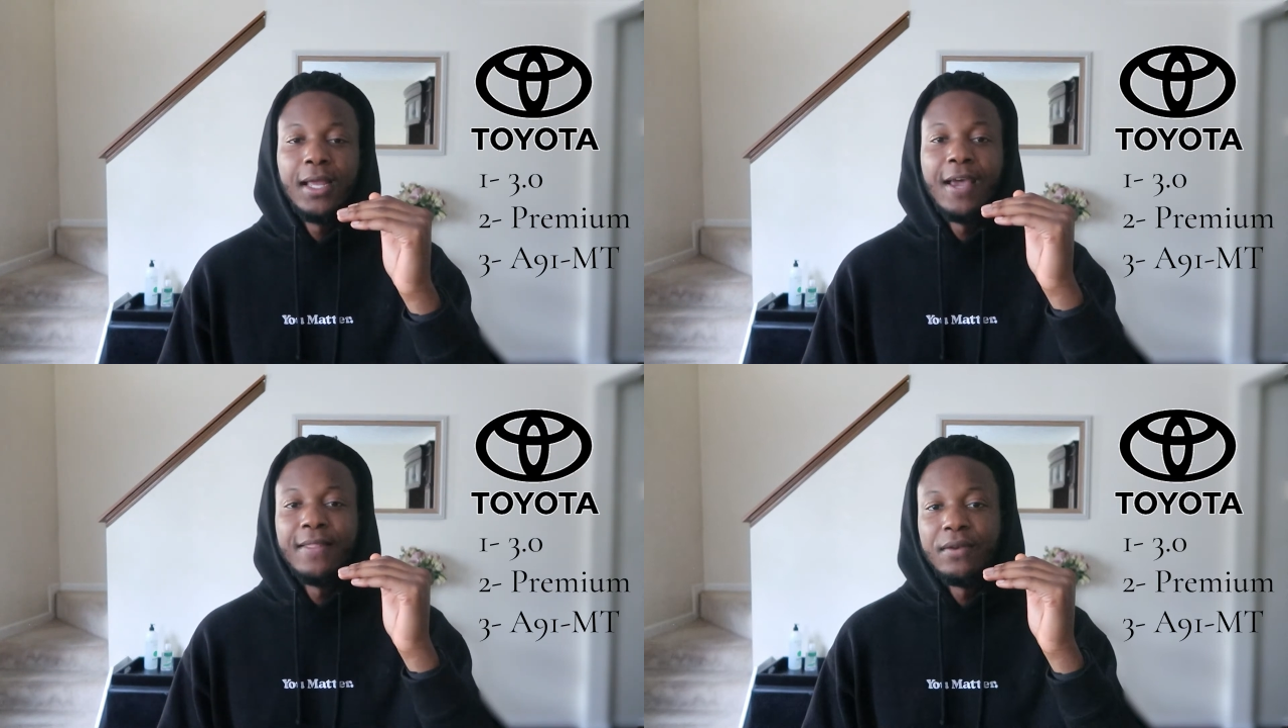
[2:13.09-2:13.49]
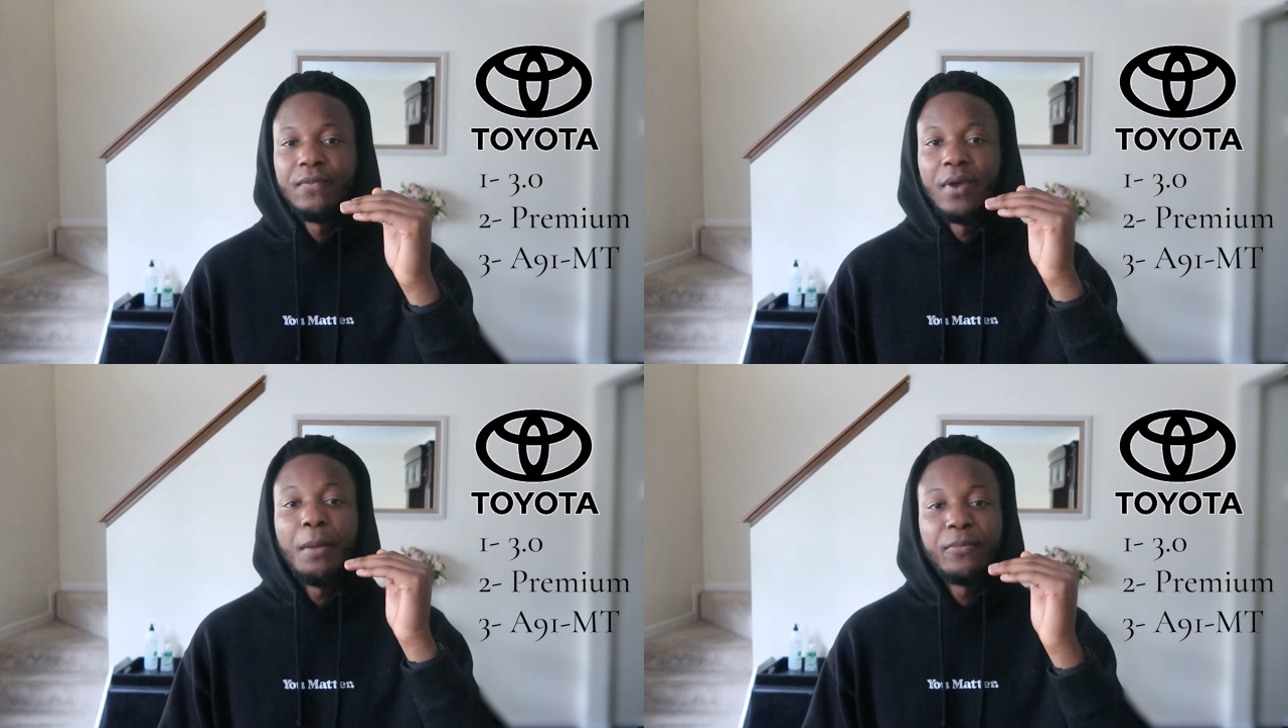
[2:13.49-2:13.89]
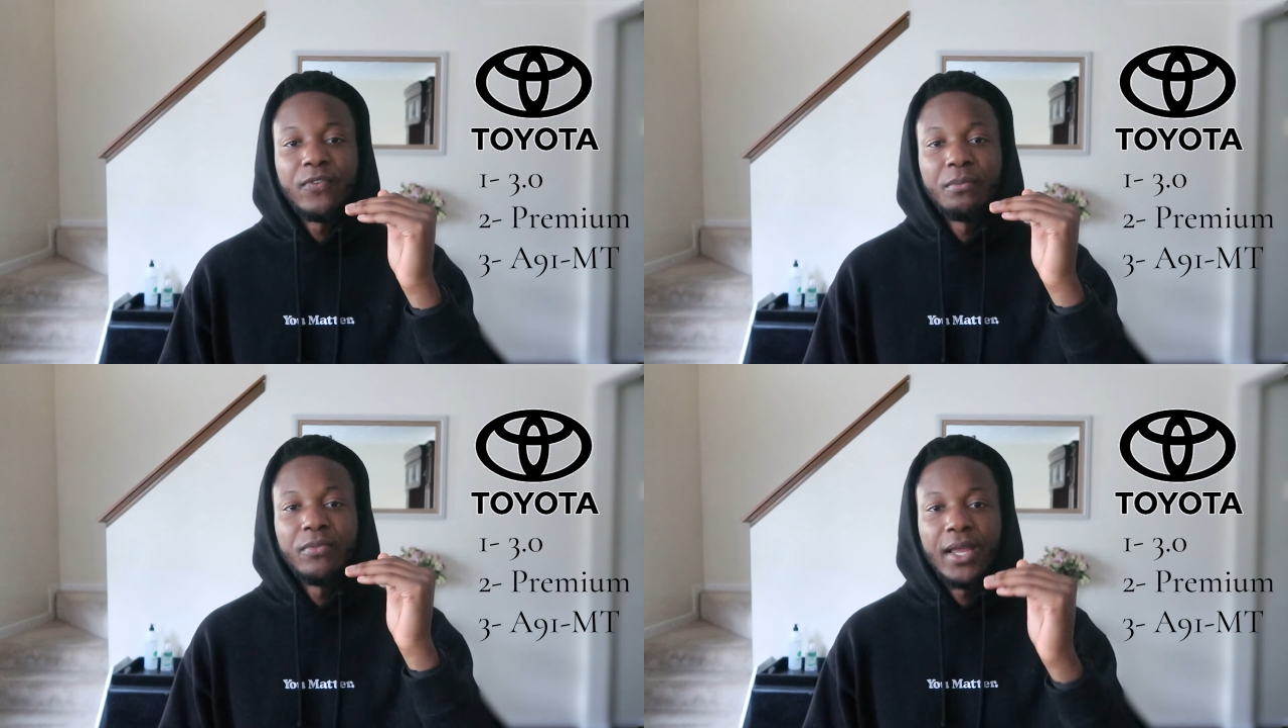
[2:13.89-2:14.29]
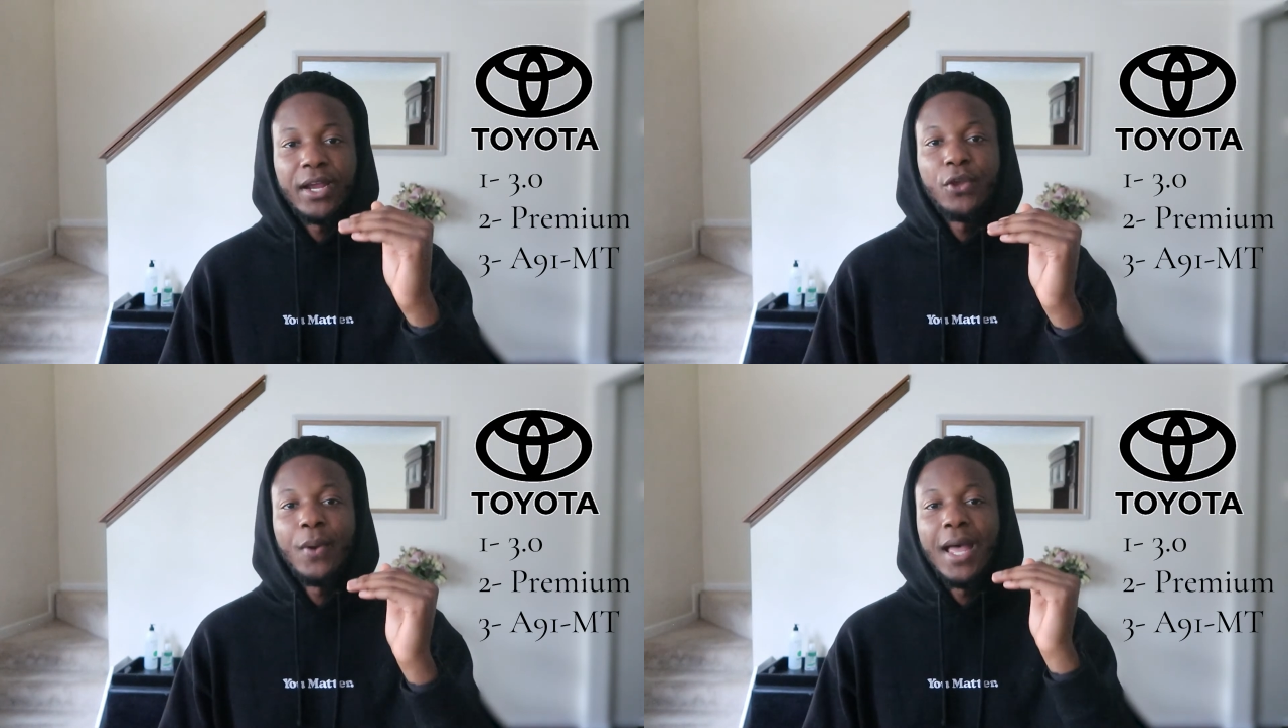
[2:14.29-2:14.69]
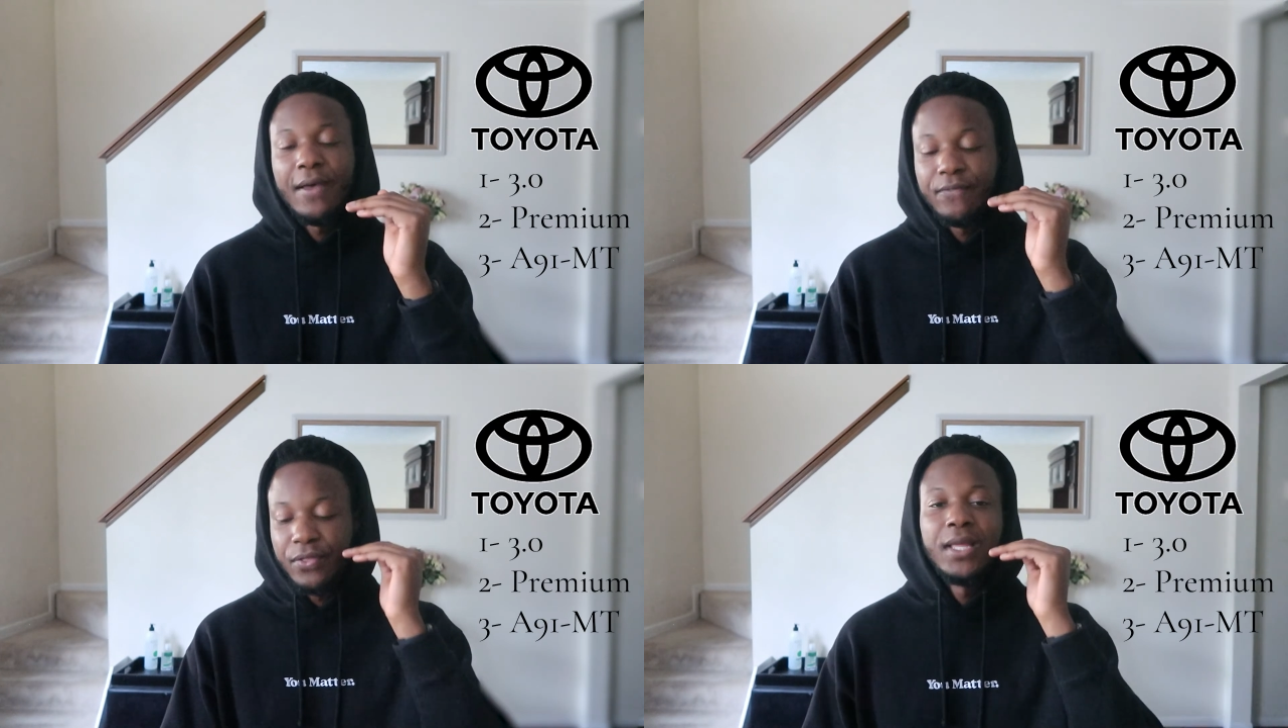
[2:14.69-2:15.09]
And then up from there, you
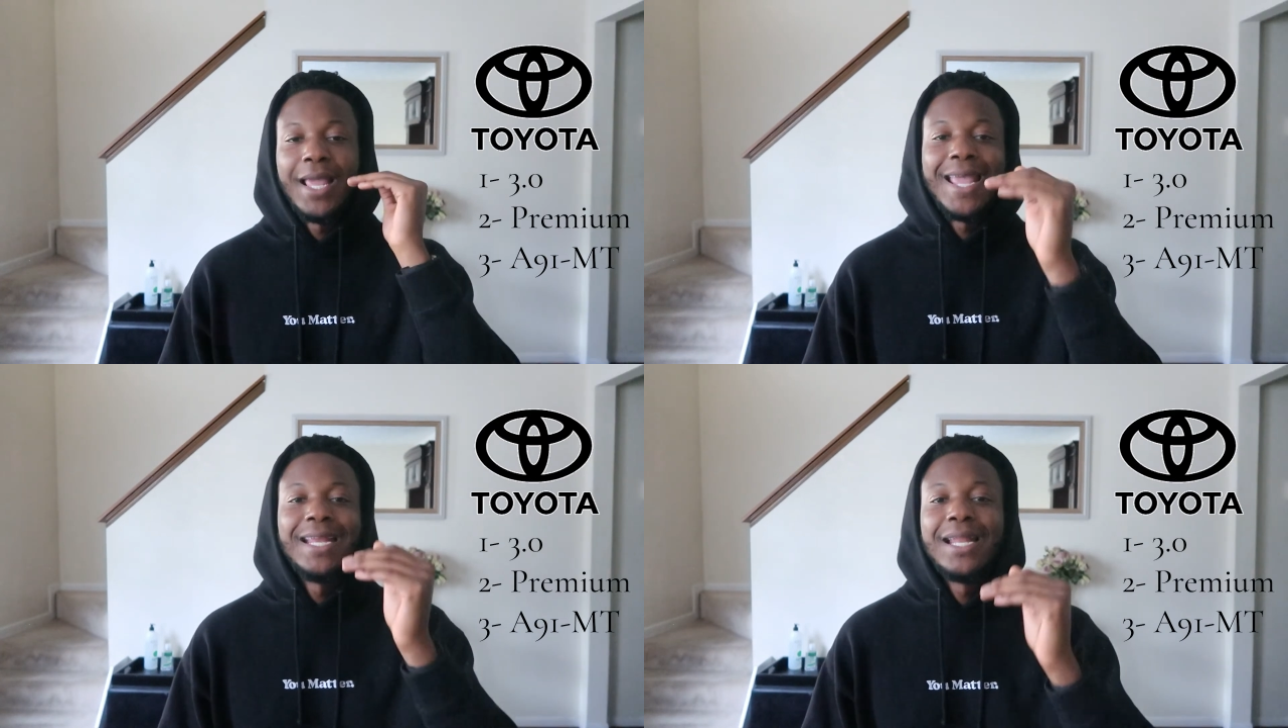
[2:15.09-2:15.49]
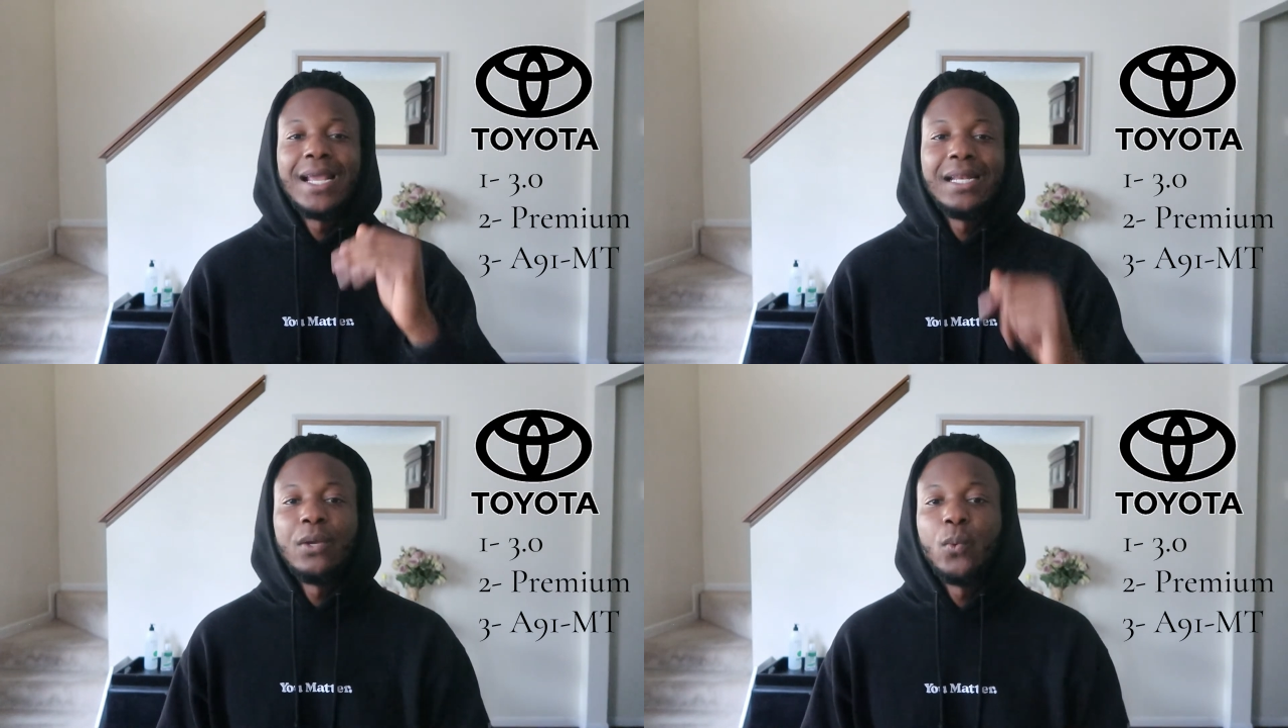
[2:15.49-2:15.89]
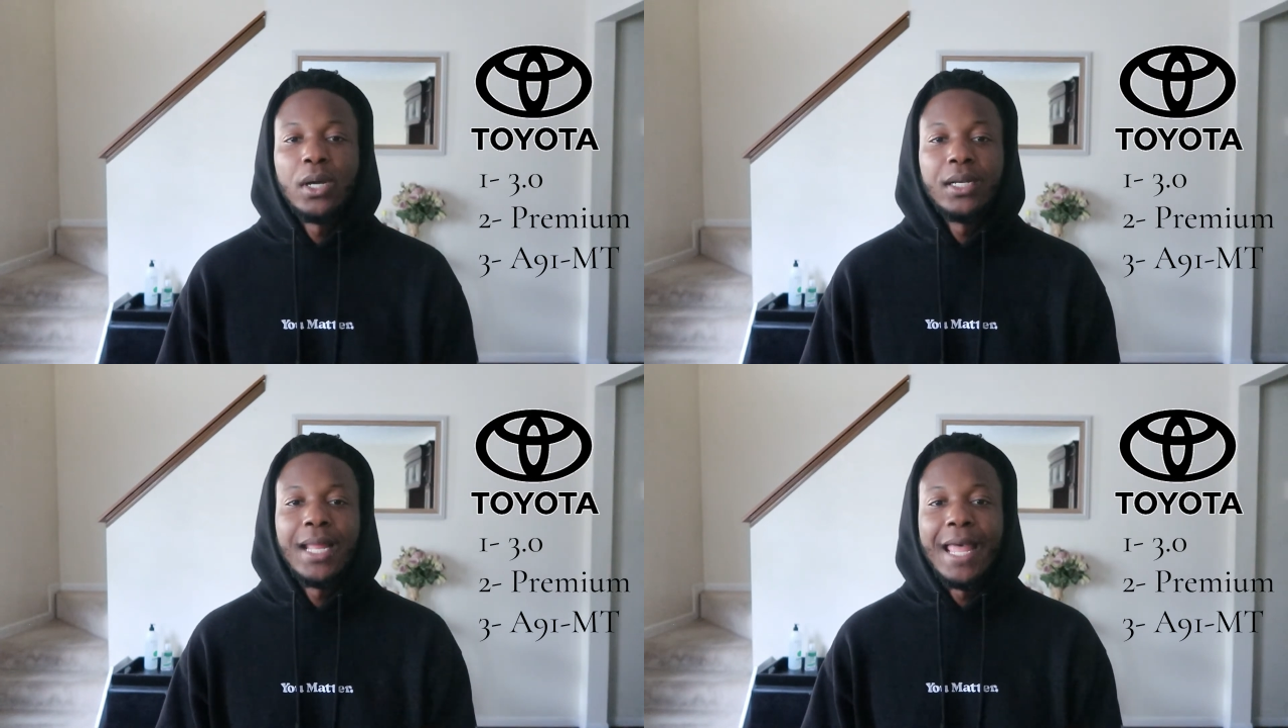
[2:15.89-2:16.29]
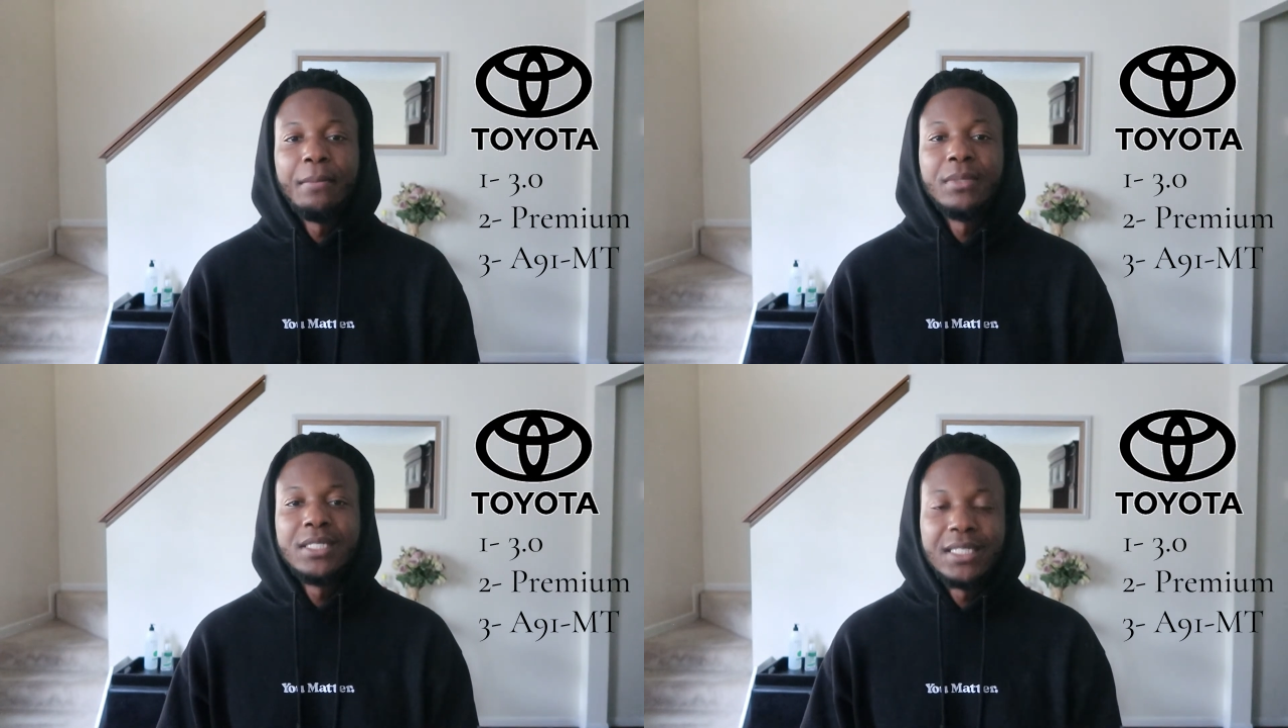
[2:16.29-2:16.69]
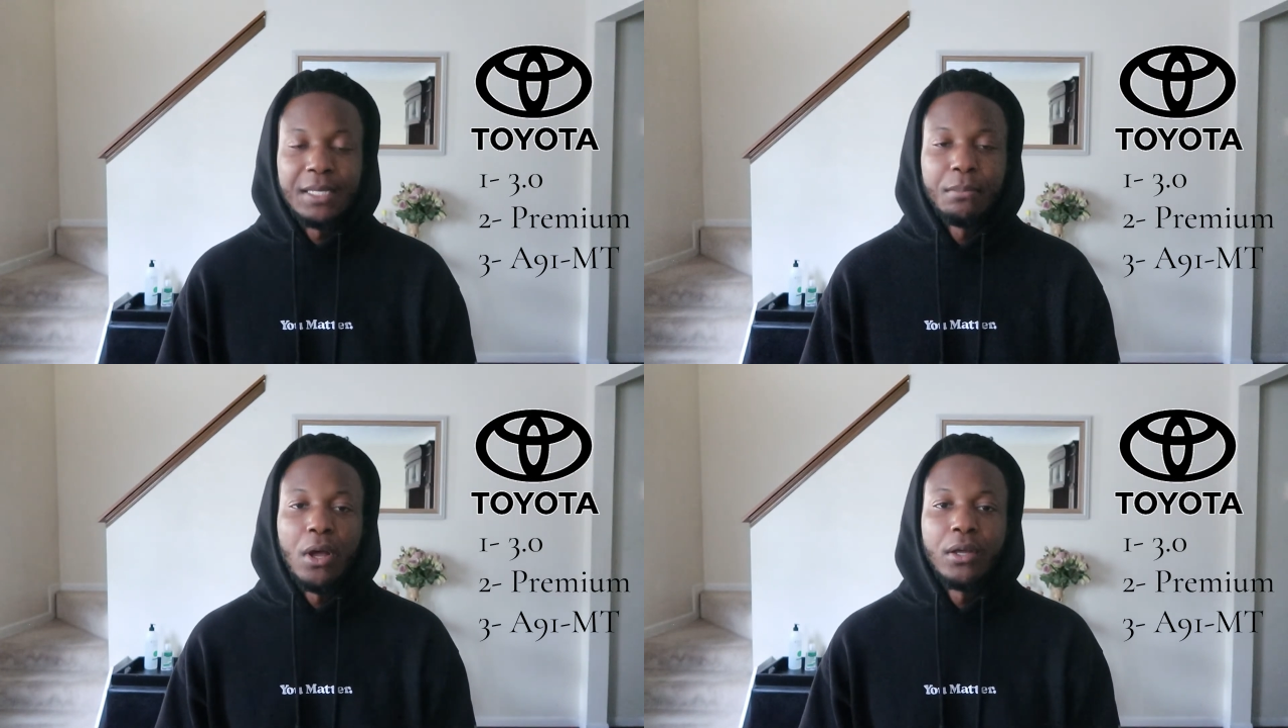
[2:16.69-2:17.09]
have the A91 MT
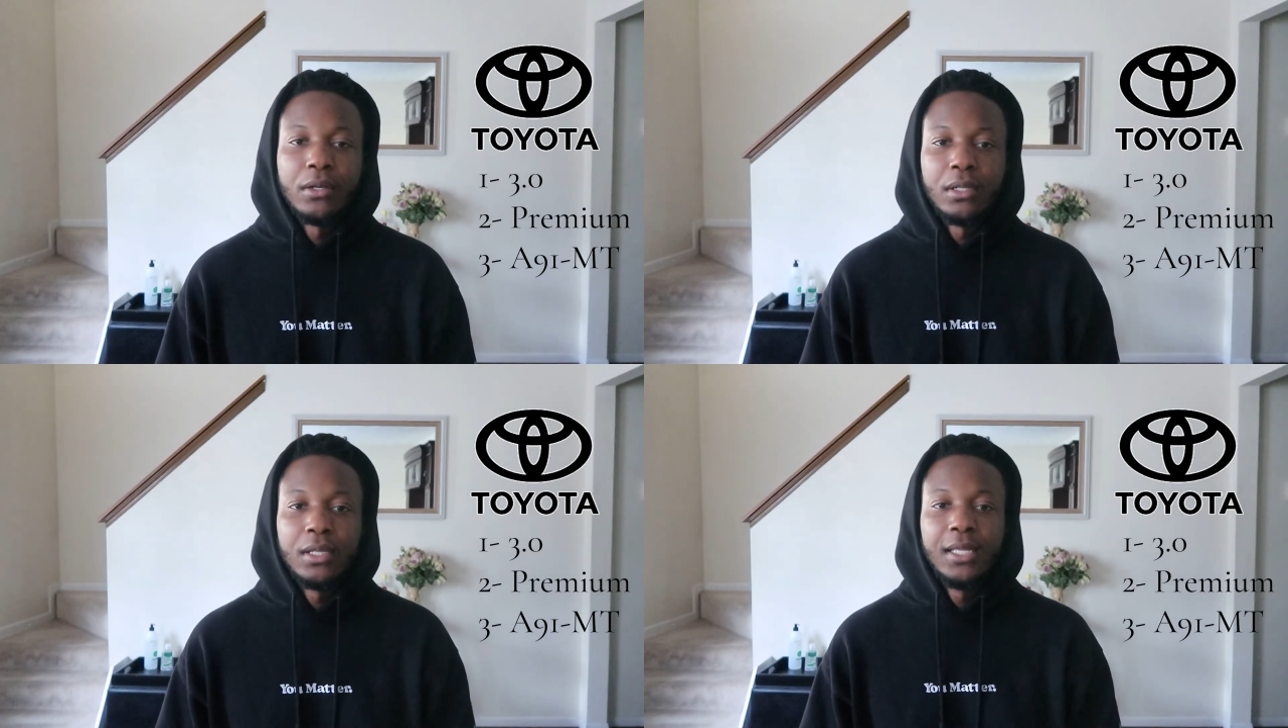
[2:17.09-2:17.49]
model.